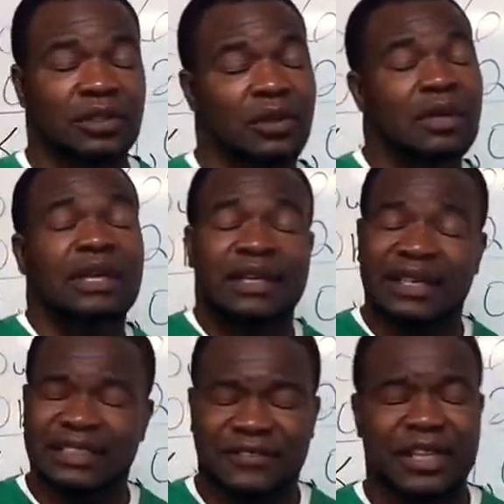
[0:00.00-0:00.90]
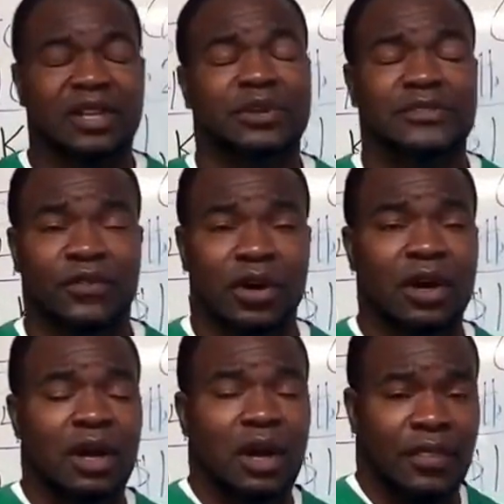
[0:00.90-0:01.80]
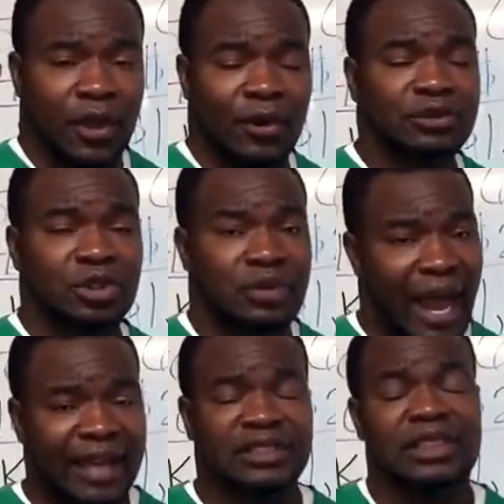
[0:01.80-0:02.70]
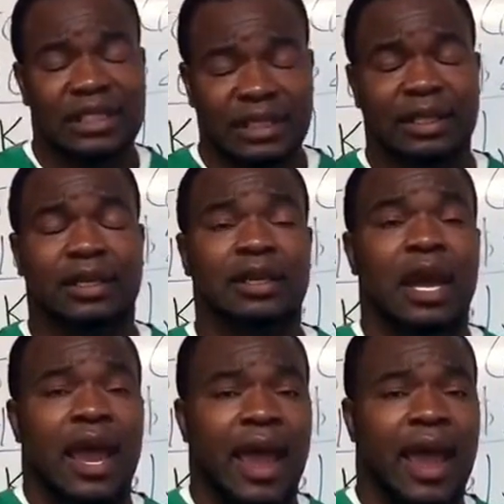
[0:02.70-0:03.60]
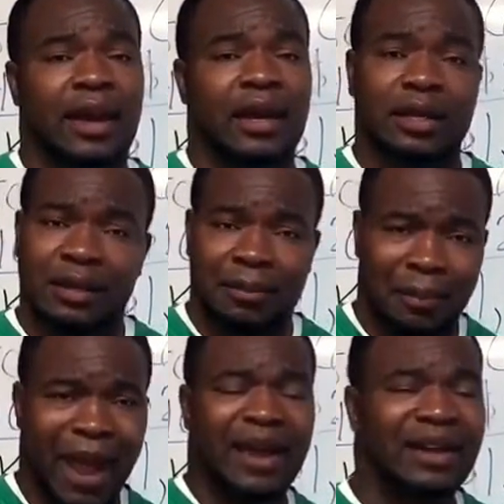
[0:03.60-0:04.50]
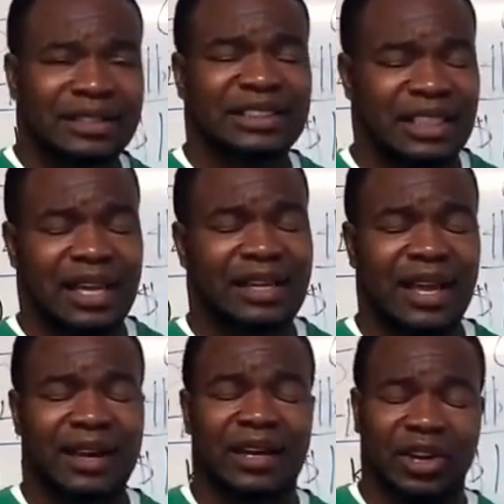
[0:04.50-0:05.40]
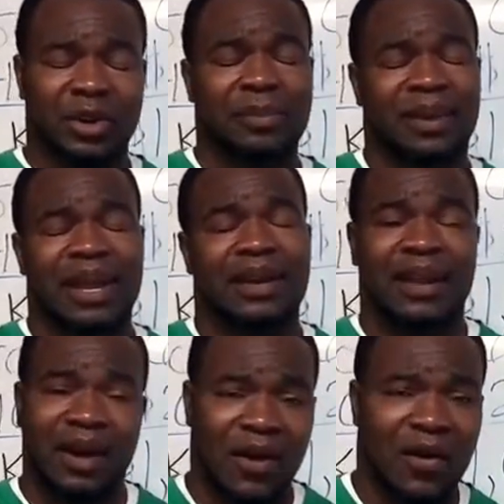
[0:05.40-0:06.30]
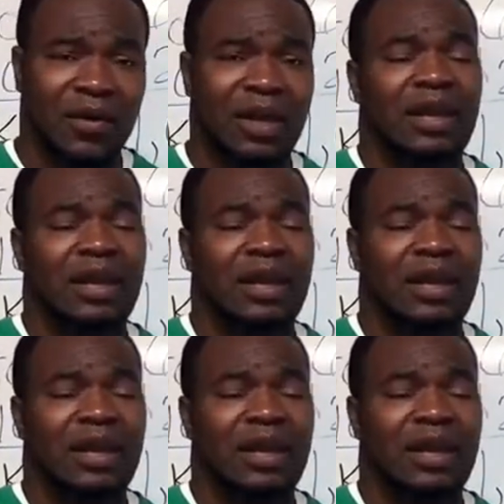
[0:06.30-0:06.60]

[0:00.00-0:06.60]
So this video is for those who actually looking and might understand that the current plan that they're on,